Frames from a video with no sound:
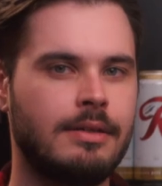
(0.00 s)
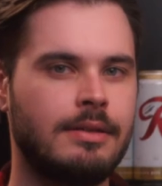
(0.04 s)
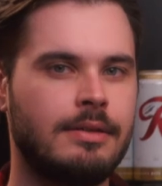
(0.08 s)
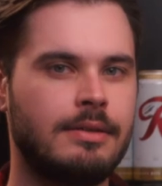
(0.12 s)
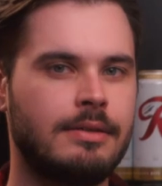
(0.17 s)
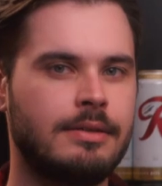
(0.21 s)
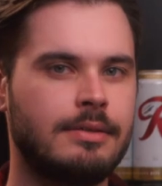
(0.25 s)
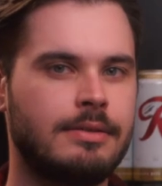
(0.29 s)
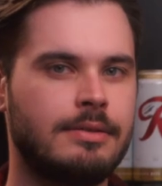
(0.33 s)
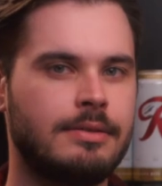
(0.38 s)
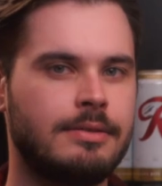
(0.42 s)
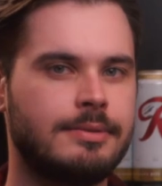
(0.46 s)

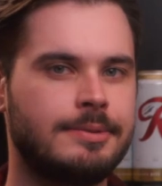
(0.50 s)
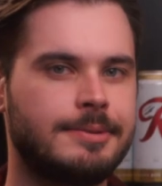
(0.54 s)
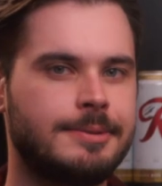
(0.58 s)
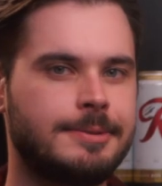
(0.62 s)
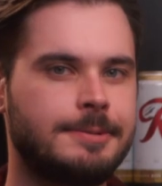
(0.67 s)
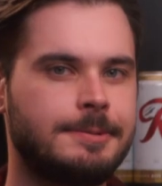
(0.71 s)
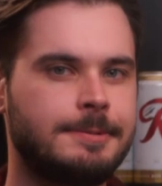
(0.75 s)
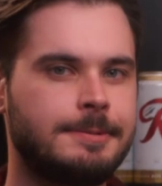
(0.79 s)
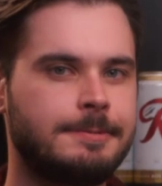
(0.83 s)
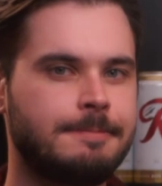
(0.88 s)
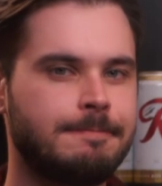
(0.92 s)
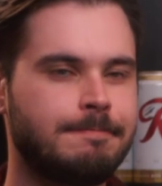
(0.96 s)

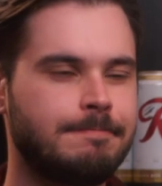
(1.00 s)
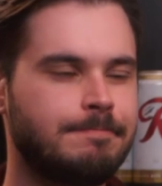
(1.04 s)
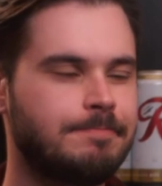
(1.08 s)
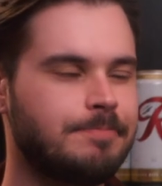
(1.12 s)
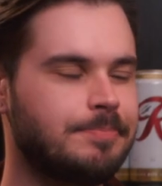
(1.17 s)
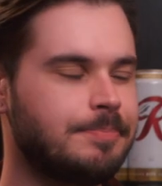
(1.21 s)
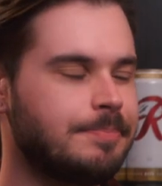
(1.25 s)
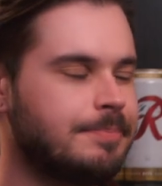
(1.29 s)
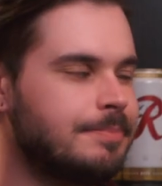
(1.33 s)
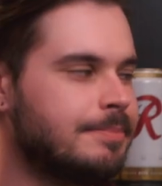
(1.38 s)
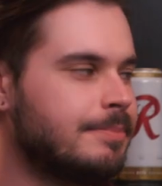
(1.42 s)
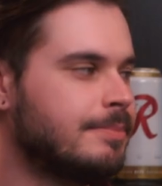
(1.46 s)

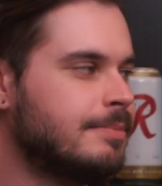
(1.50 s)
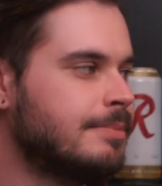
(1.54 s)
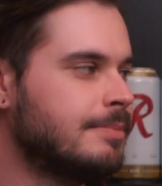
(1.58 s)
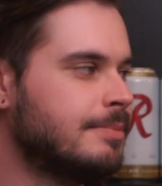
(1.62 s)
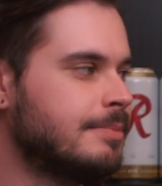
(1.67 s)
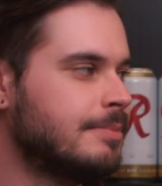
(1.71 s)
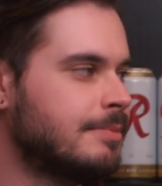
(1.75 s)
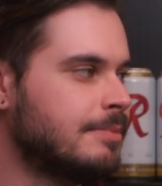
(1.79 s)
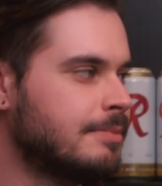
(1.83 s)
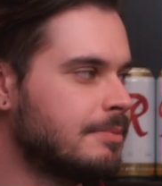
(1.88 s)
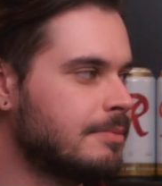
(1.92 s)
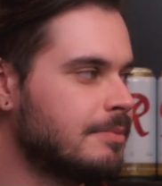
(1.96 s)

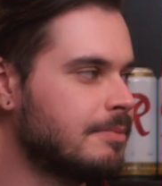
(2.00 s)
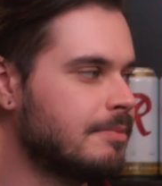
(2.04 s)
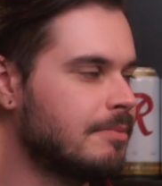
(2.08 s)
This person isn't speaking.